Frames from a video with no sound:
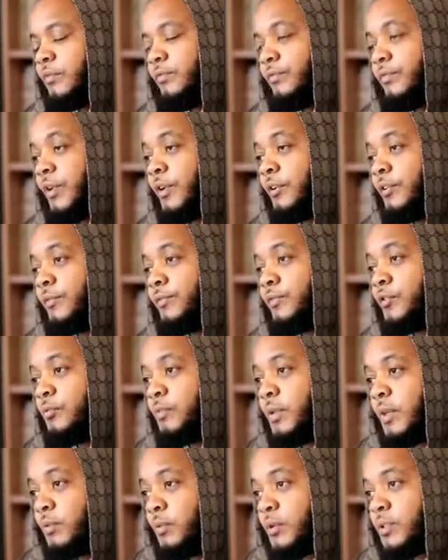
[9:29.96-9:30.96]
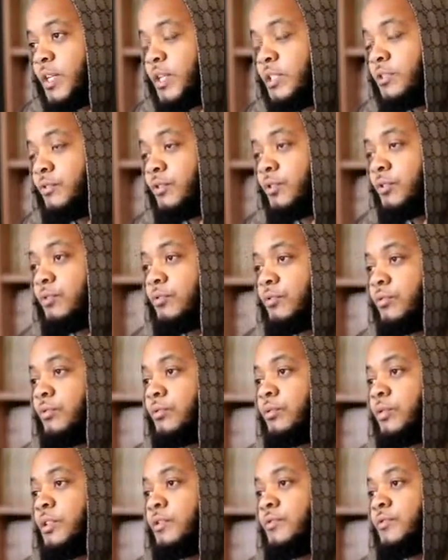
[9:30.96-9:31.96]
Very few people was at his
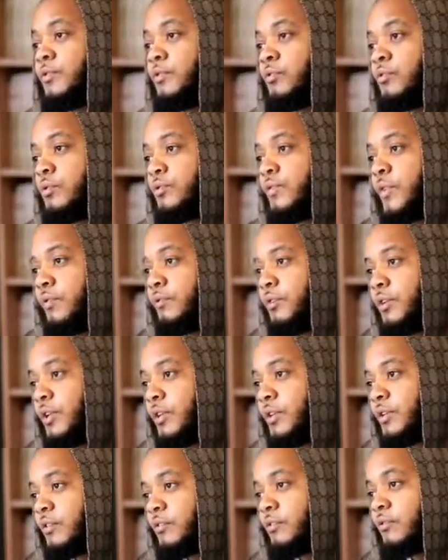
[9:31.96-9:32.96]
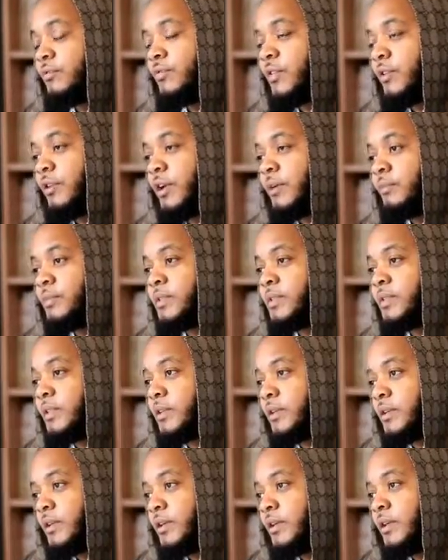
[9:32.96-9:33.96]
funeral. His funeral was very
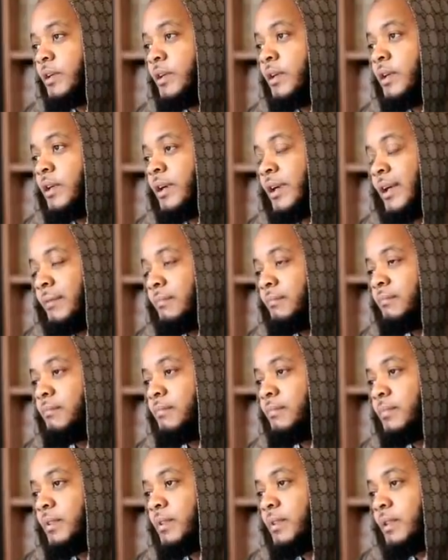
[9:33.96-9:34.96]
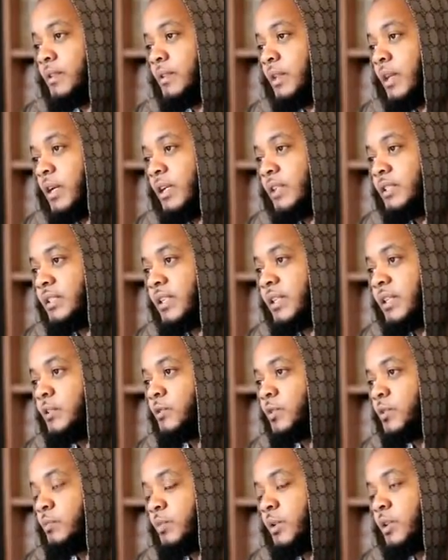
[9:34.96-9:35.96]
empty. And like I say,
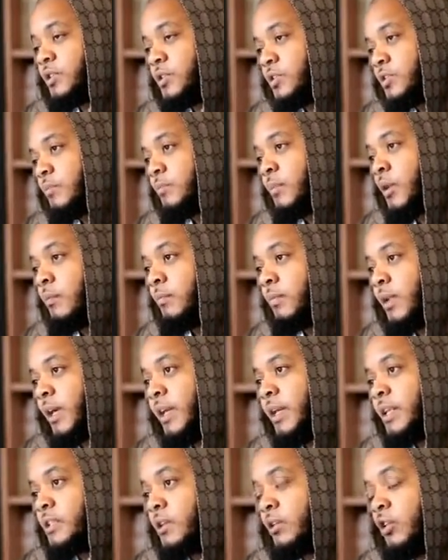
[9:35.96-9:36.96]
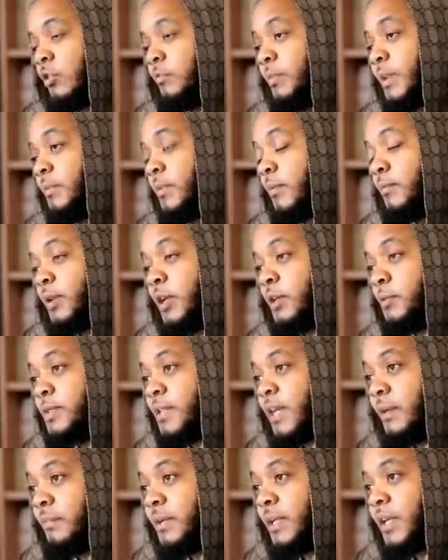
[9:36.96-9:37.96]
this was because the bottom line is, a lot of people probably
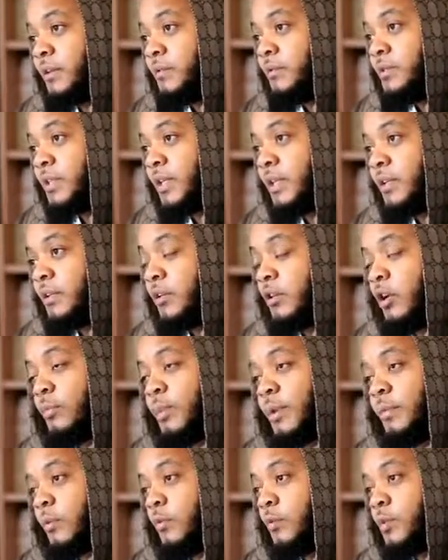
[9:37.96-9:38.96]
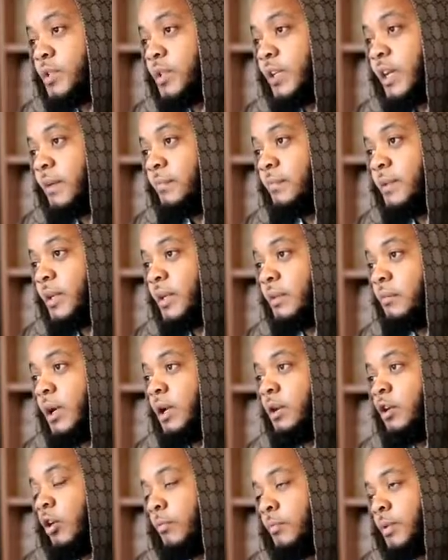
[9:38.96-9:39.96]
was happy that he was dead. A lot of people wasn't happy,
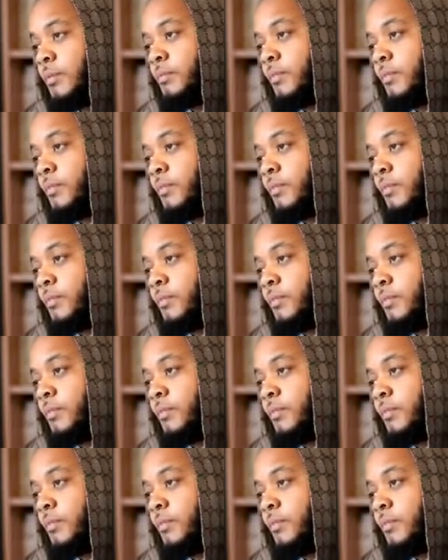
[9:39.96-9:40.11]
but a lot of